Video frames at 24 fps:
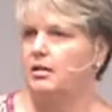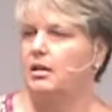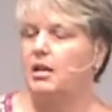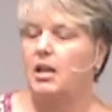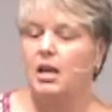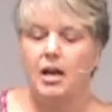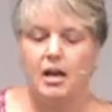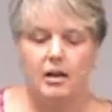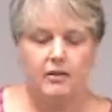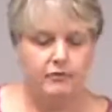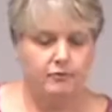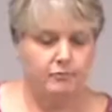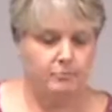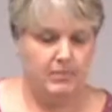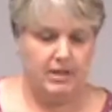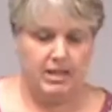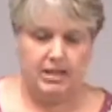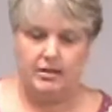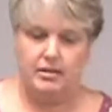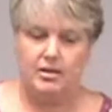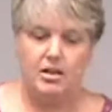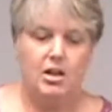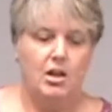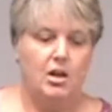Love
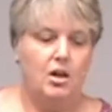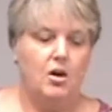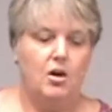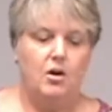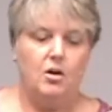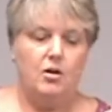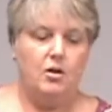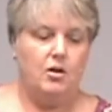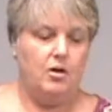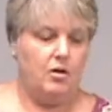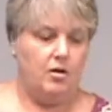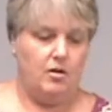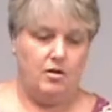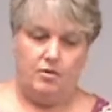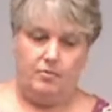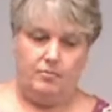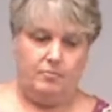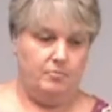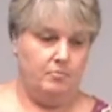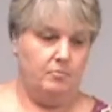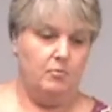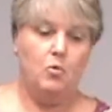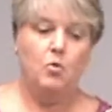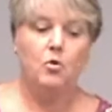meant
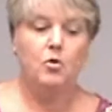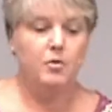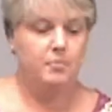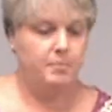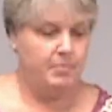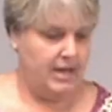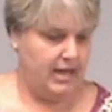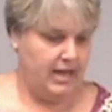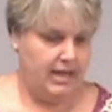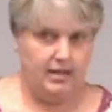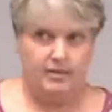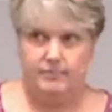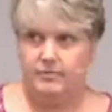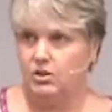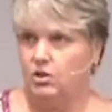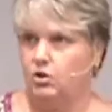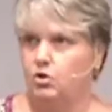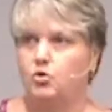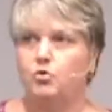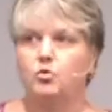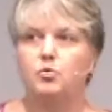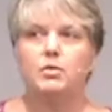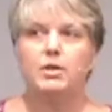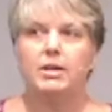more pain. It was a
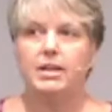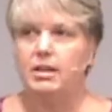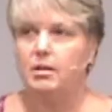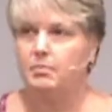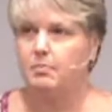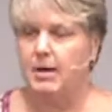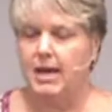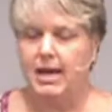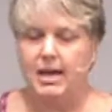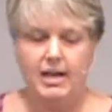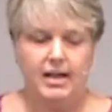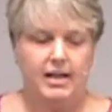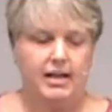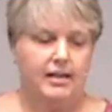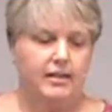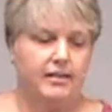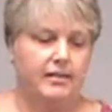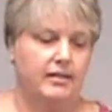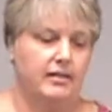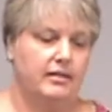tricky path.